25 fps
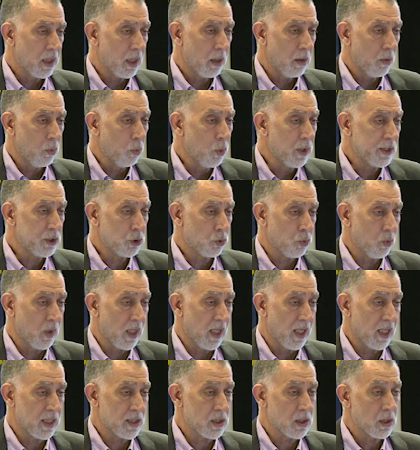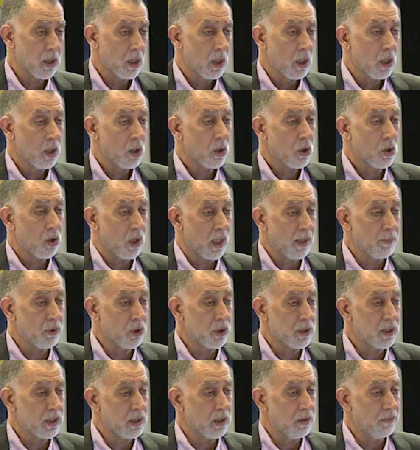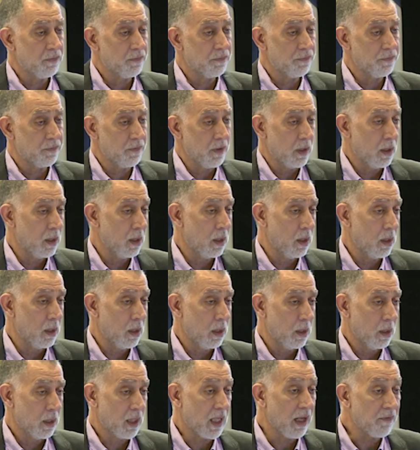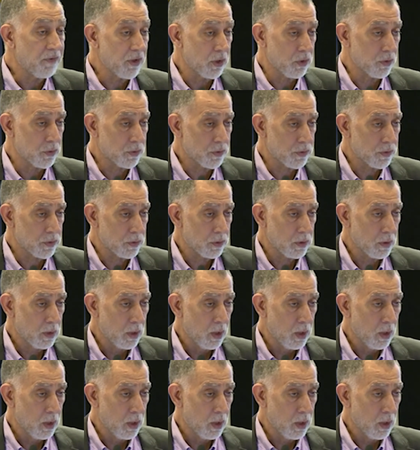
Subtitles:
which was collaborative governance.